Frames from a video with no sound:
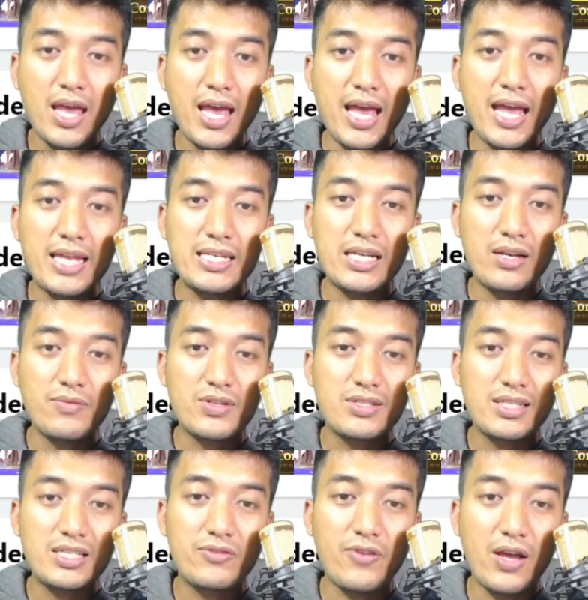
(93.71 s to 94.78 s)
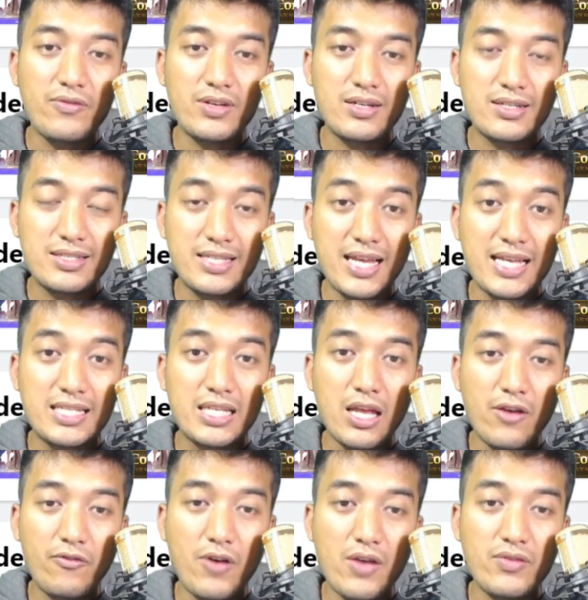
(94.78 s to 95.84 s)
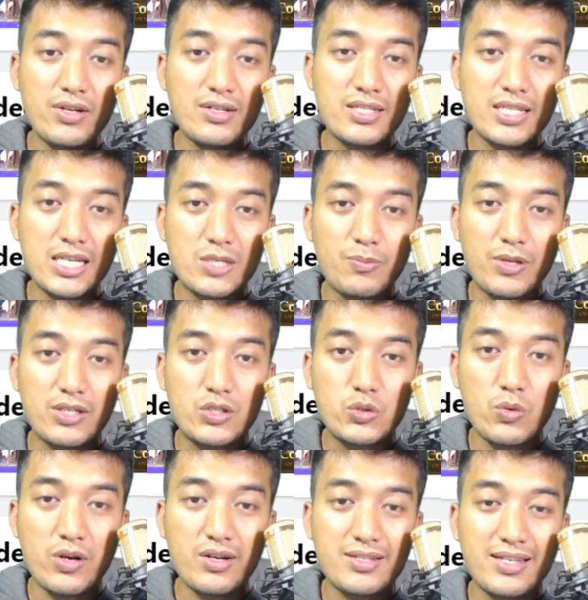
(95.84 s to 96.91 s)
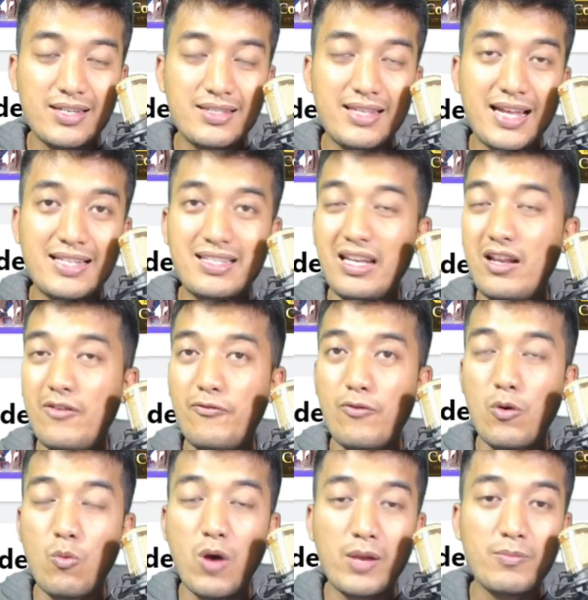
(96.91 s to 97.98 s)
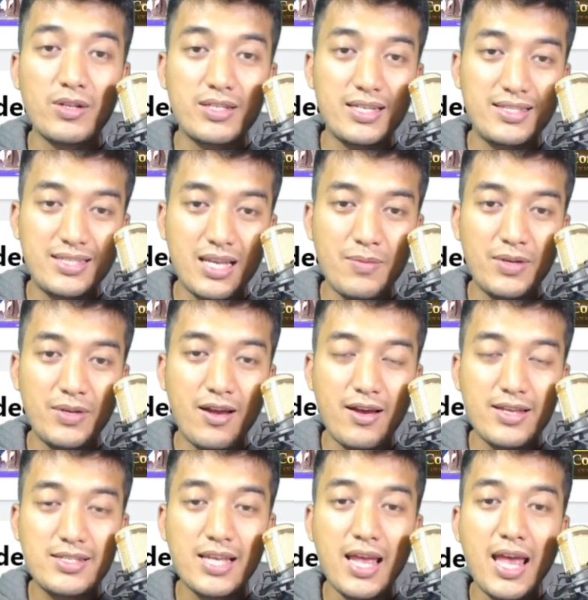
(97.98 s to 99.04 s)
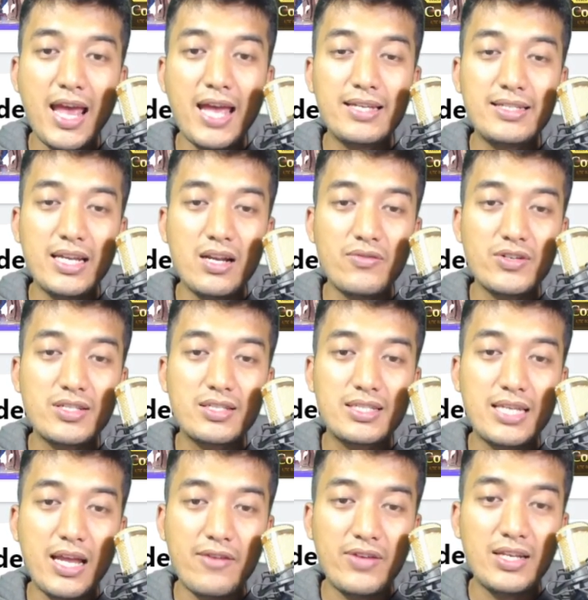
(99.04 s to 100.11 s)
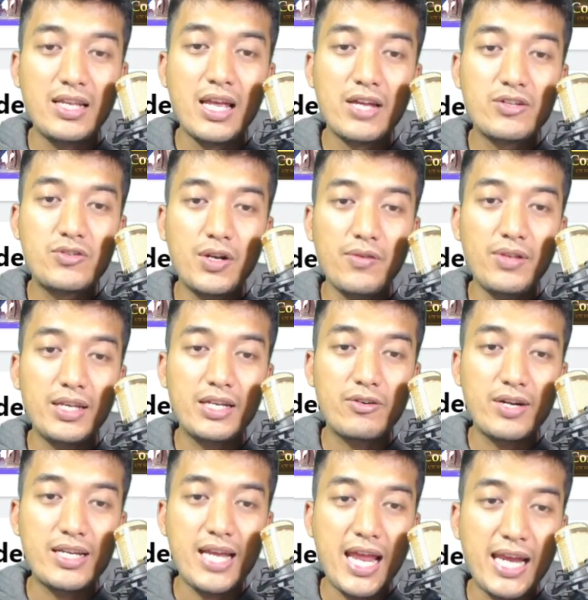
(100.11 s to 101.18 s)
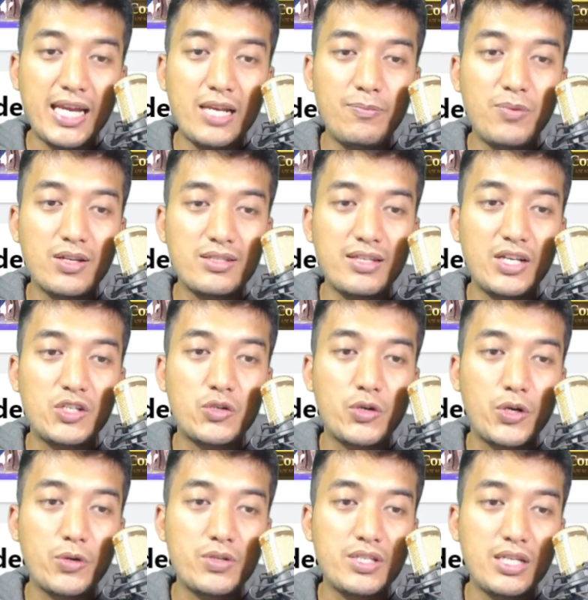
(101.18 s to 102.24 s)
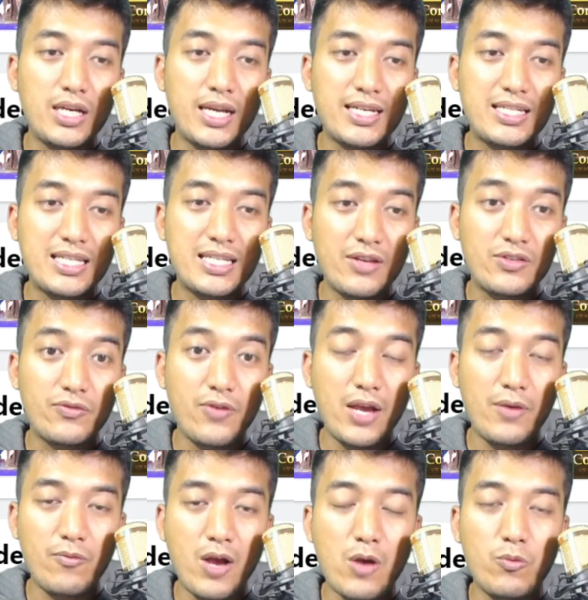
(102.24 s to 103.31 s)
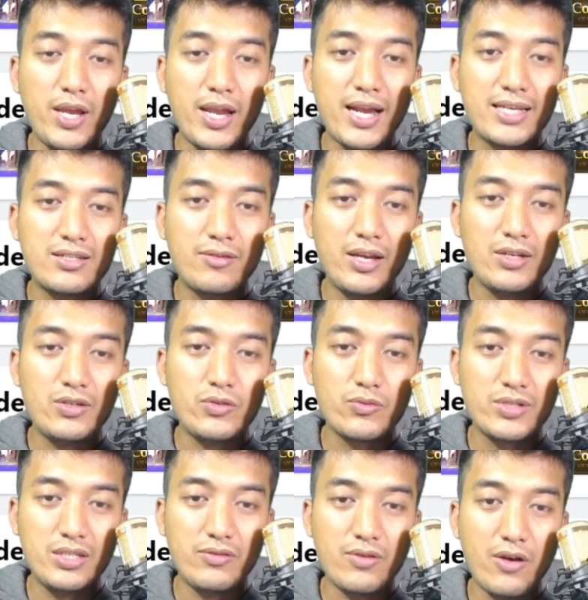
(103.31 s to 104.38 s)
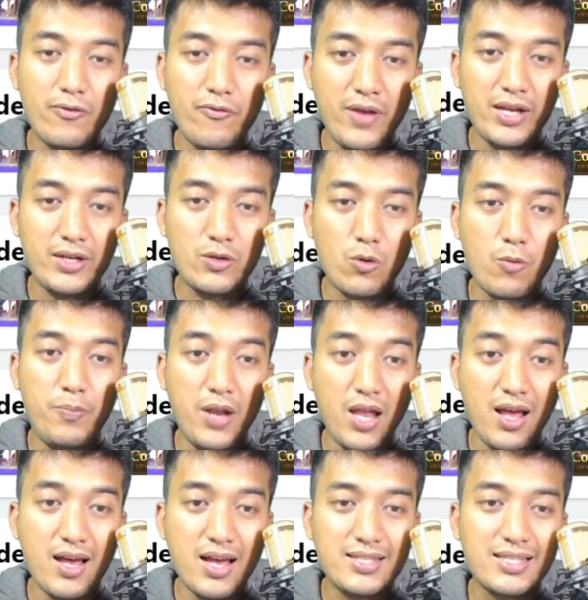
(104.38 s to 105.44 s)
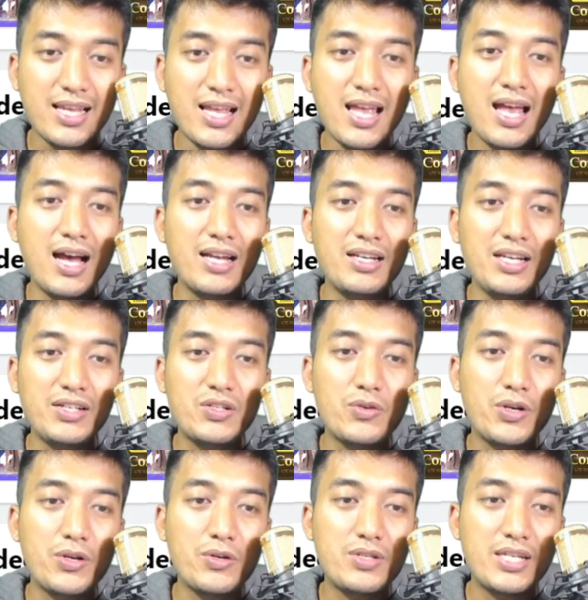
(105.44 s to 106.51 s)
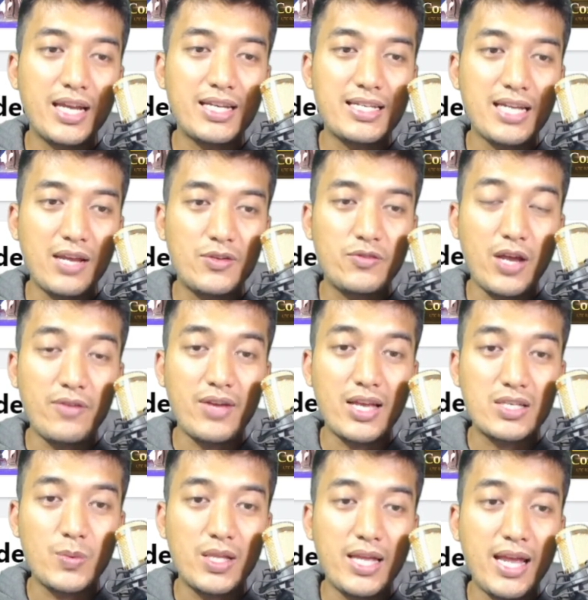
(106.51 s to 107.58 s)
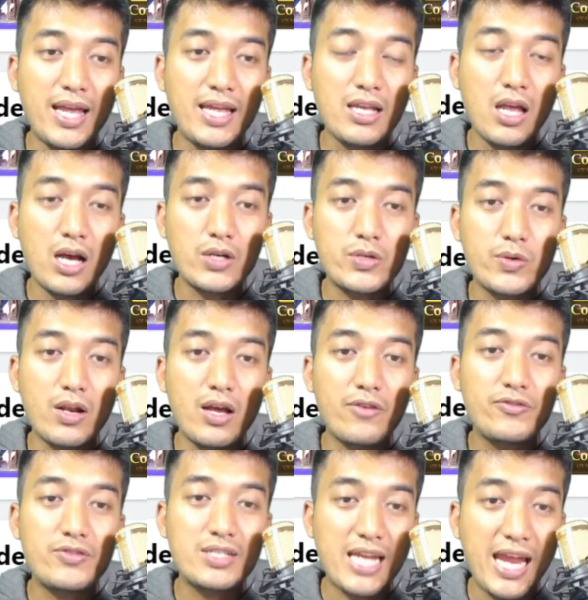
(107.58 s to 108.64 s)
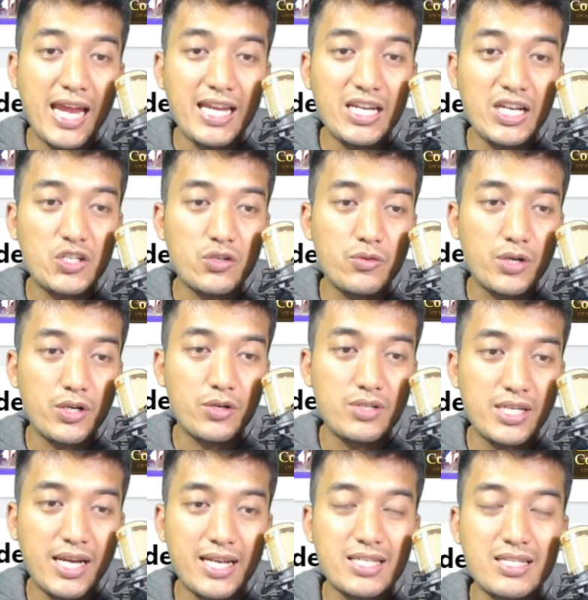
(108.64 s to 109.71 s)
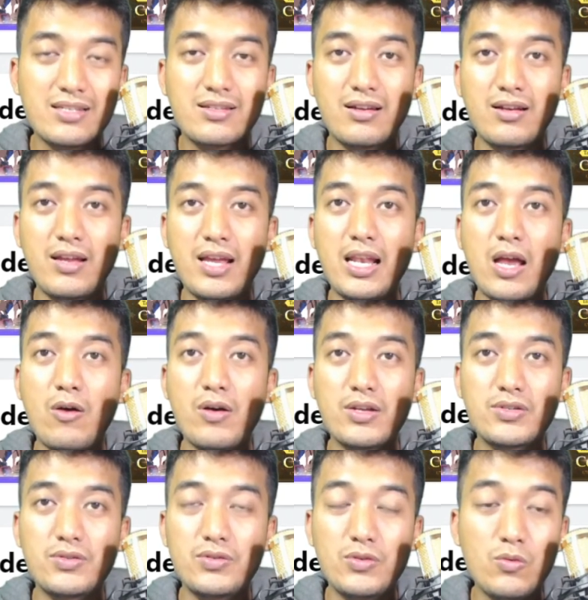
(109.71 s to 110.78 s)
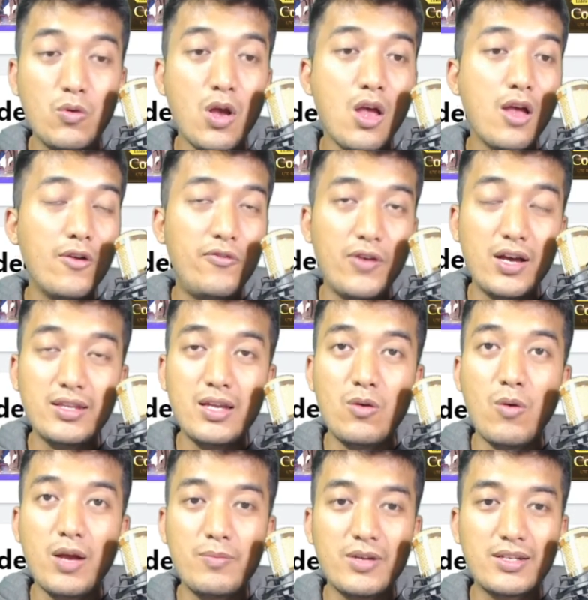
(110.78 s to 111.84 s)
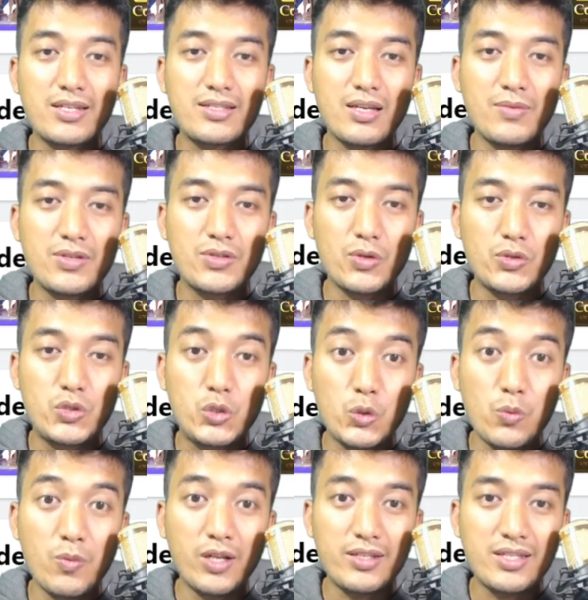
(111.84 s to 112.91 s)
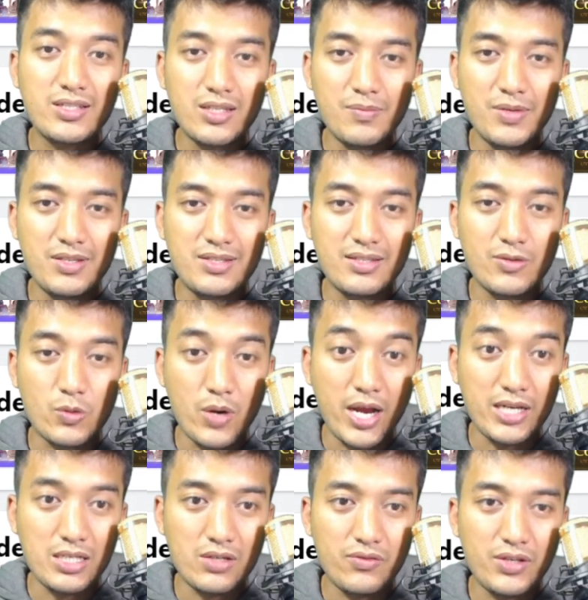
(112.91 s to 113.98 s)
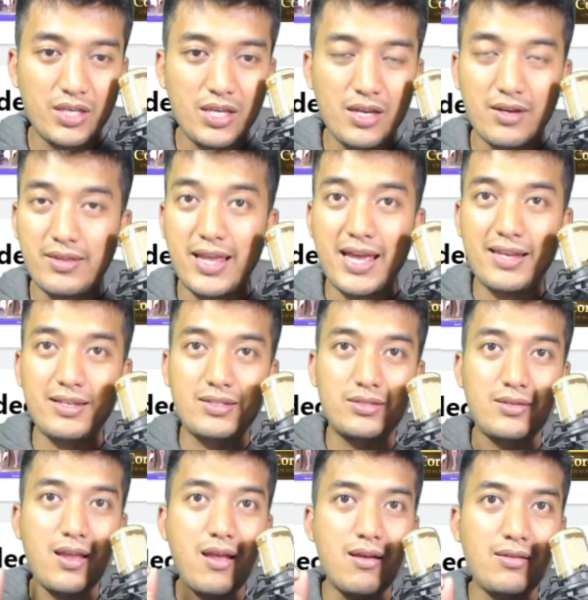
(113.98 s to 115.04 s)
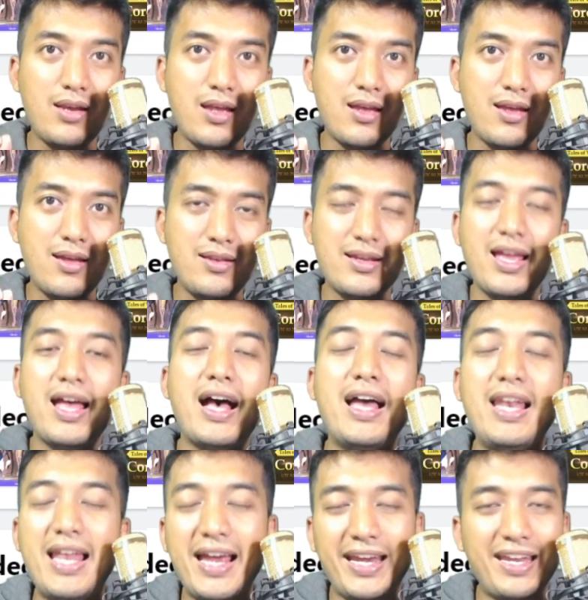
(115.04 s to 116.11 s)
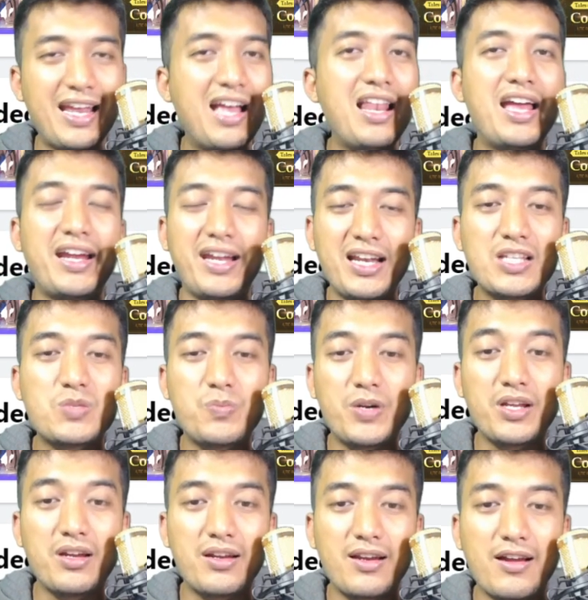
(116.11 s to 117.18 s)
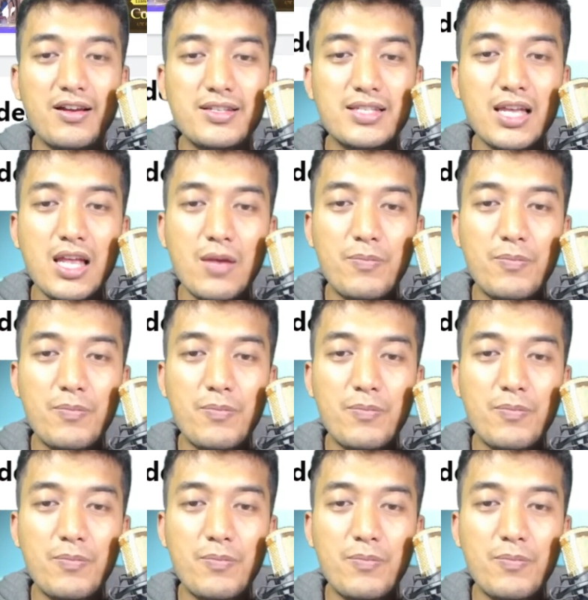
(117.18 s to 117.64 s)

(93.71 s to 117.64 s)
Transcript: And day number six, five hundred S E S. five hundred S E S plus two hundred S E S. That's enough for one multi summon, guys. And day number seven, dribbling grid hacking plus nation recruit ticket times five. Wow, we are actually going to receive a fate core plus a nation recruit ticket times five as well, and a total of ten nation recruit tickets is gonna allow us to do further one multi summon. So two multi summons right over here. That is so good. I like it. I like it. It's pretty good, guys.